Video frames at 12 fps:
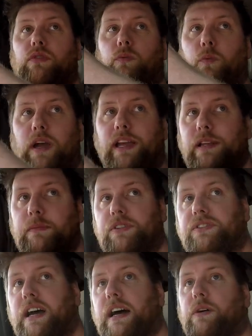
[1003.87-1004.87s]
weight
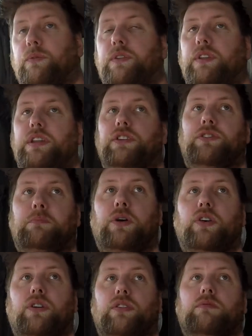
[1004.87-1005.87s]
limits down, then you should
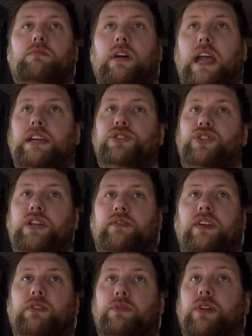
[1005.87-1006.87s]
put
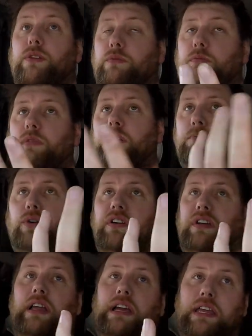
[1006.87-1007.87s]
HGV route and put
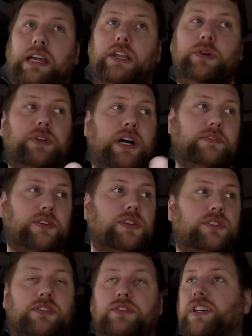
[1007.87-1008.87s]
it like a yellow
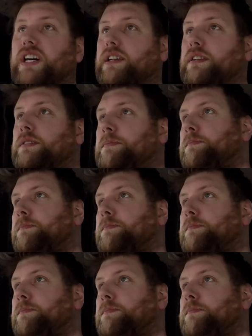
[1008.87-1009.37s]
diversion sign.